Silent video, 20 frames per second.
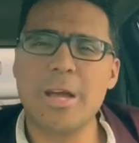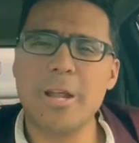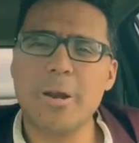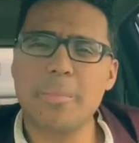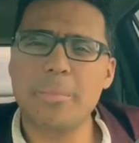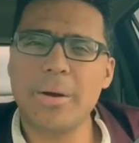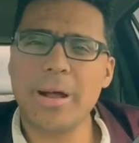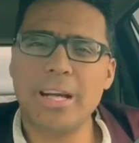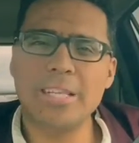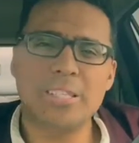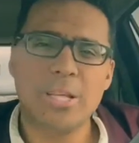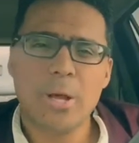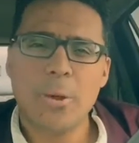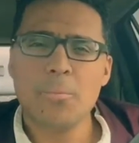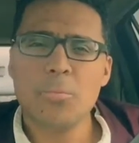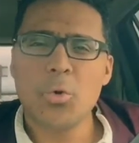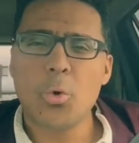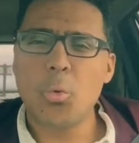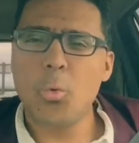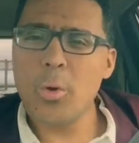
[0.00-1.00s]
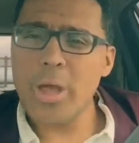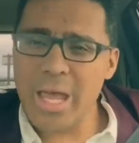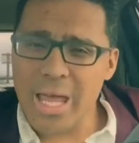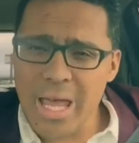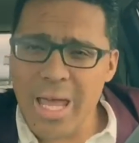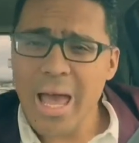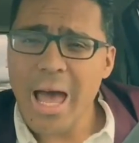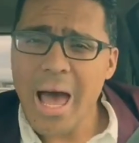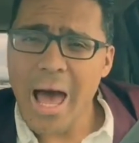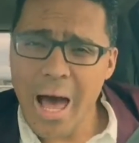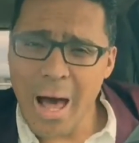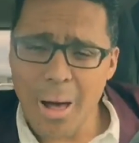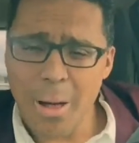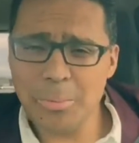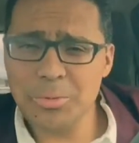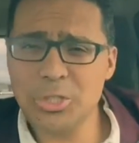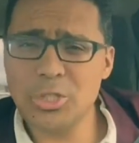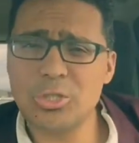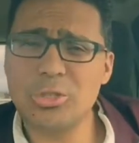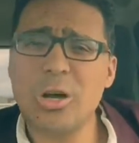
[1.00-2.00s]
Enterprise, we
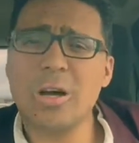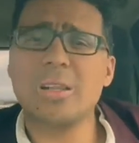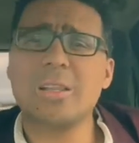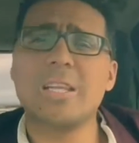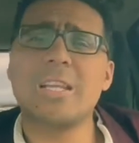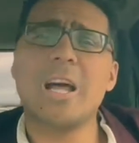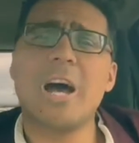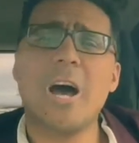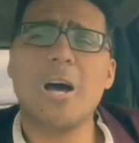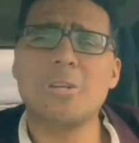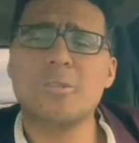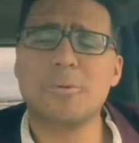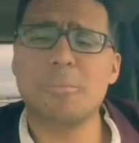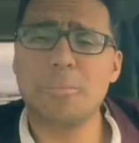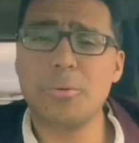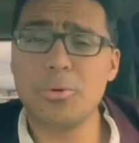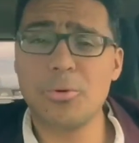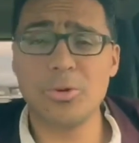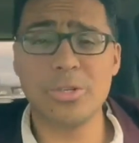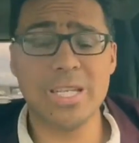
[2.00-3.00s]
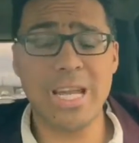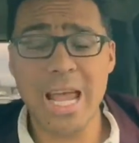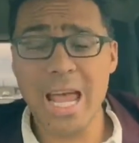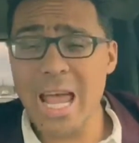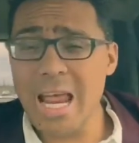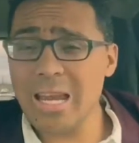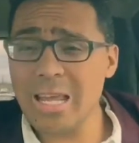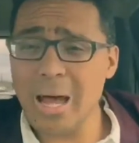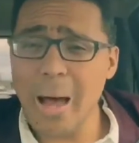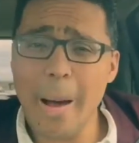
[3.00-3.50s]
help struggling entrepreneurs and